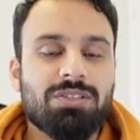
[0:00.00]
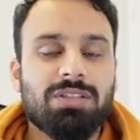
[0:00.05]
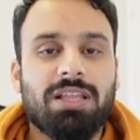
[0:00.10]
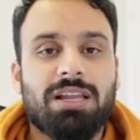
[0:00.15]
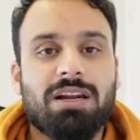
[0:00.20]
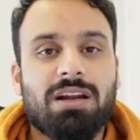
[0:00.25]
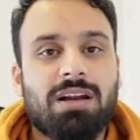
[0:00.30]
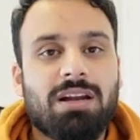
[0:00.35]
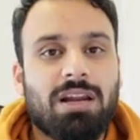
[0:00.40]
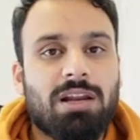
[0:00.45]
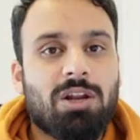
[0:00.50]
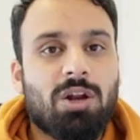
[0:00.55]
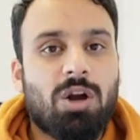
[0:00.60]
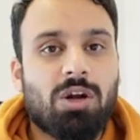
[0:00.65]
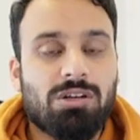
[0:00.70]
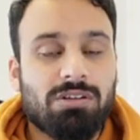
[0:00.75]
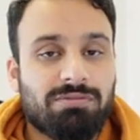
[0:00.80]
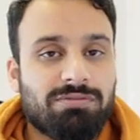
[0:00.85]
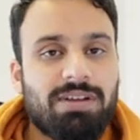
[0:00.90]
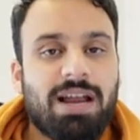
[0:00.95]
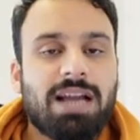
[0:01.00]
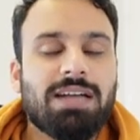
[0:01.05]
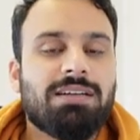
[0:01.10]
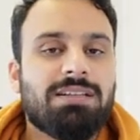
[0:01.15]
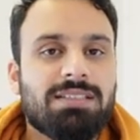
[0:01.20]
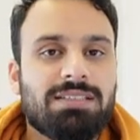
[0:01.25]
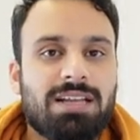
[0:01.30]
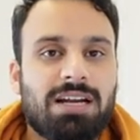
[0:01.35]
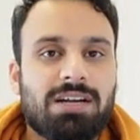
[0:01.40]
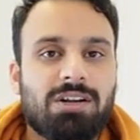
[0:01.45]
there are a lot of
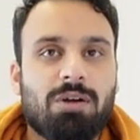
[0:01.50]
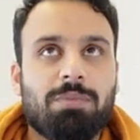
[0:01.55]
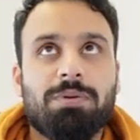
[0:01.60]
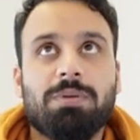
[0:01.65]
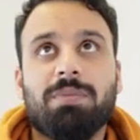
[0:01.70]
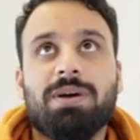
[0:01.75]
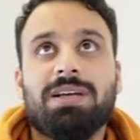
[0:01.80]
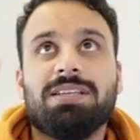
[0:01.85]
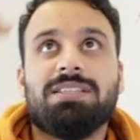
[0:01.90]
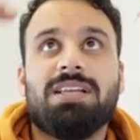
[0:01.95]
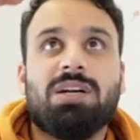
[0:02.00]
factors that optimize